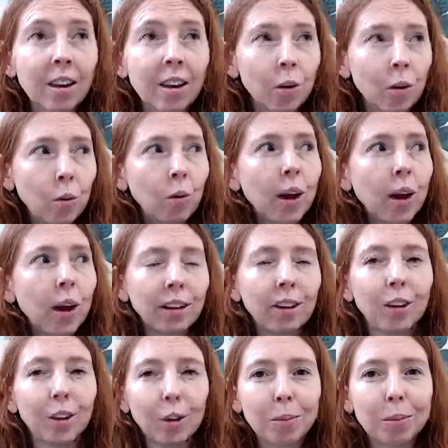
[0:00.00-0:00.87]
Ooh, and a
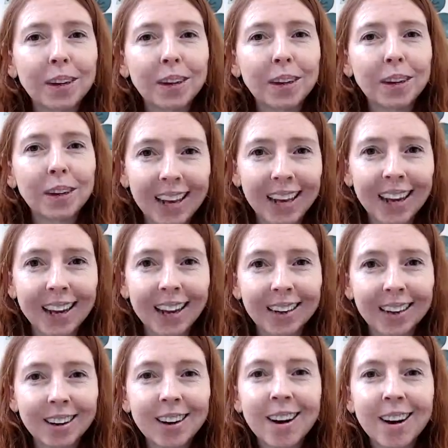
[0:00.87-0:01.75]
little bit in the head.
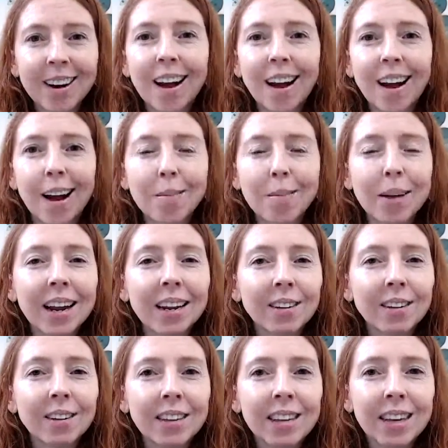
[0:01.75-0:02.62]

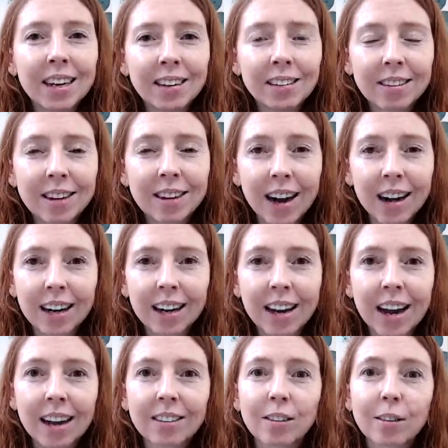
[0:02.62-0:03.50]
And these 9
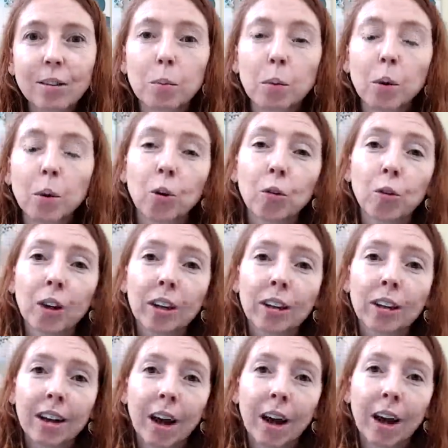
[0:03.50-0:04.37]
classes
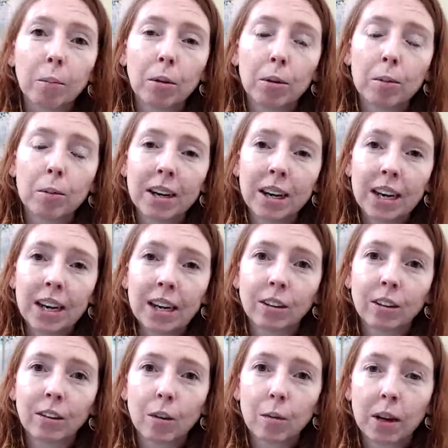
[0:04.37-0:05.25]
perfectly complement each
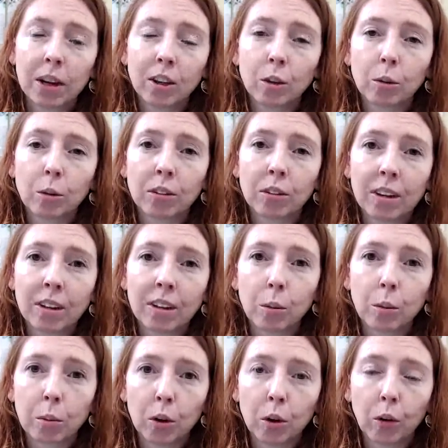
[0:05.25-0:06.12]
of the modules in the
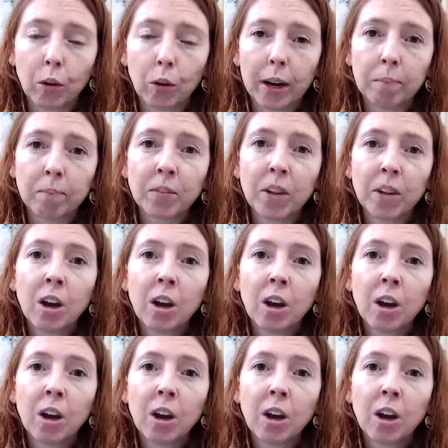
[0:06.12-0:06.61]
program.